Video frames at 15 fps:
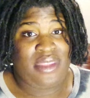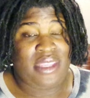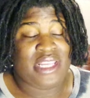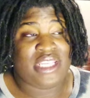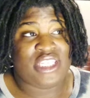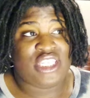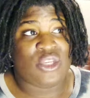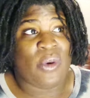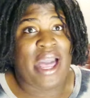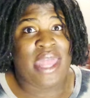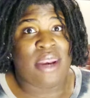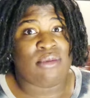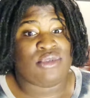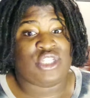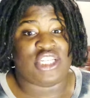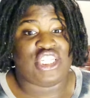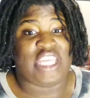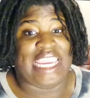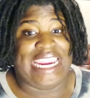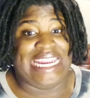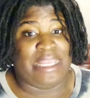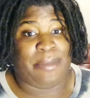So I don't judge
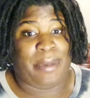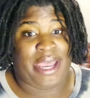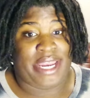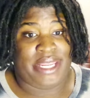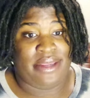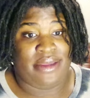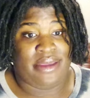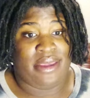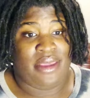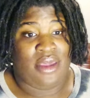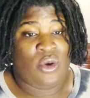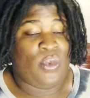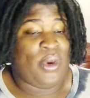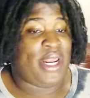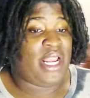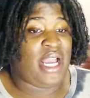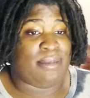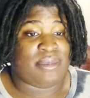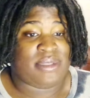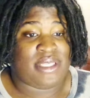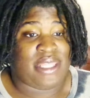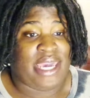anybody when it
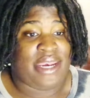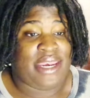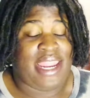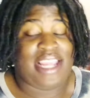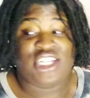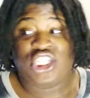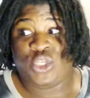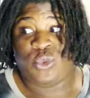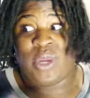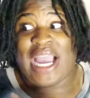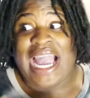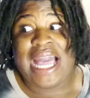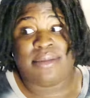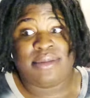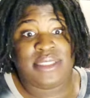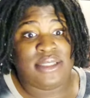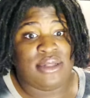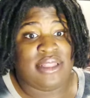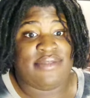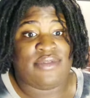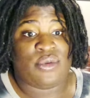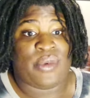comes to that. Shoot, I'm still
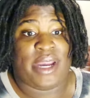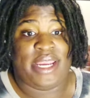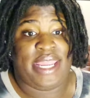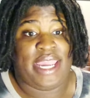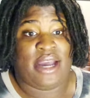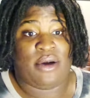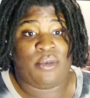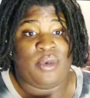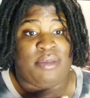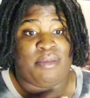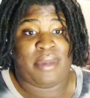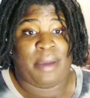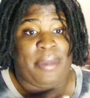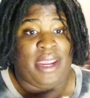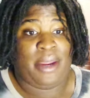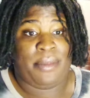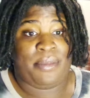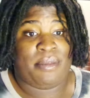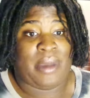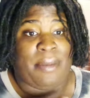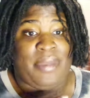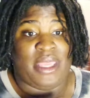living right now with my
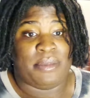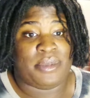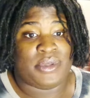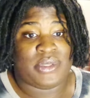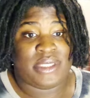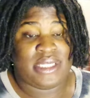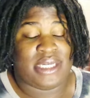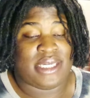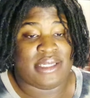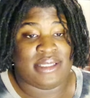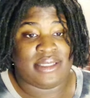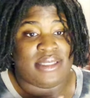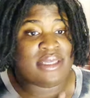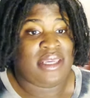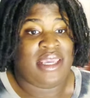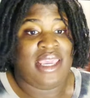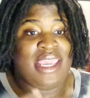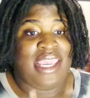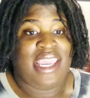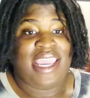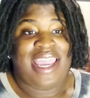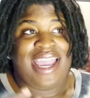peoples, because
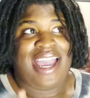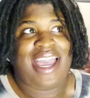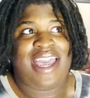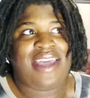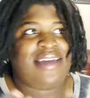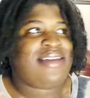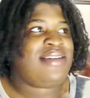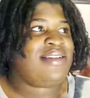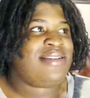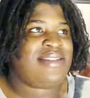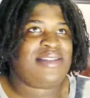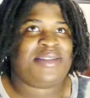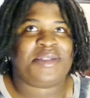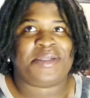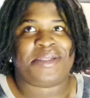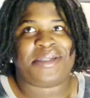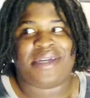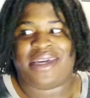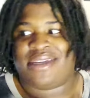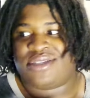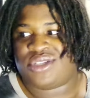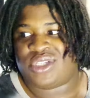
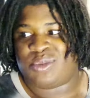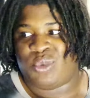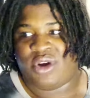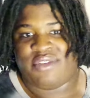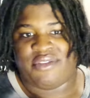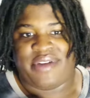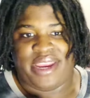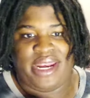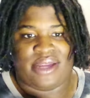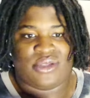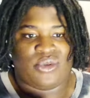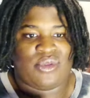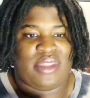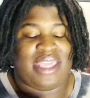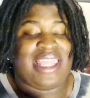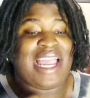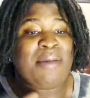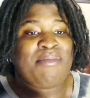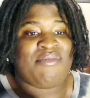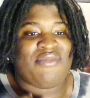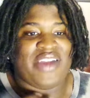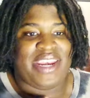it's just more of a financial thing. Like,
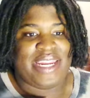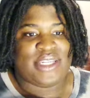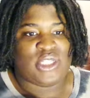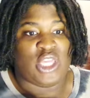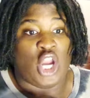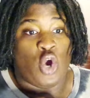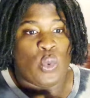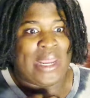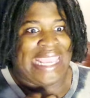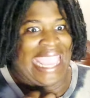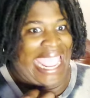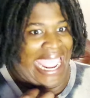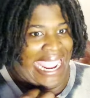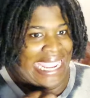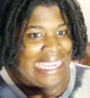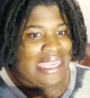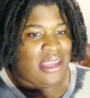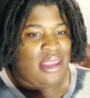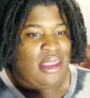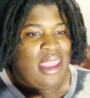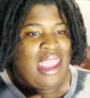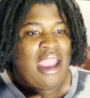I'm financially okay,
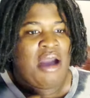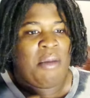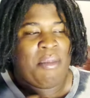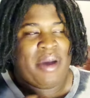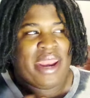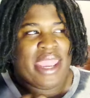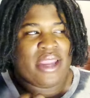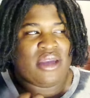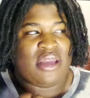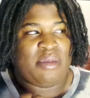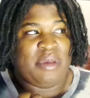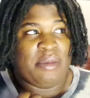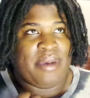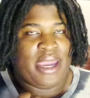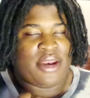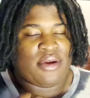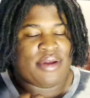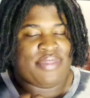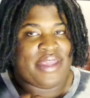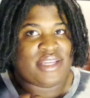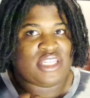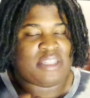but I could be better,
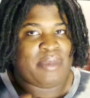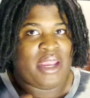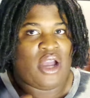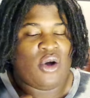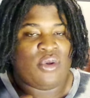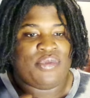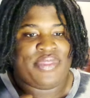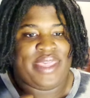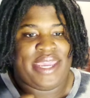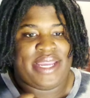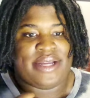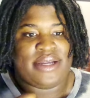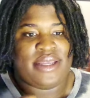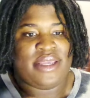and that's just my own thing.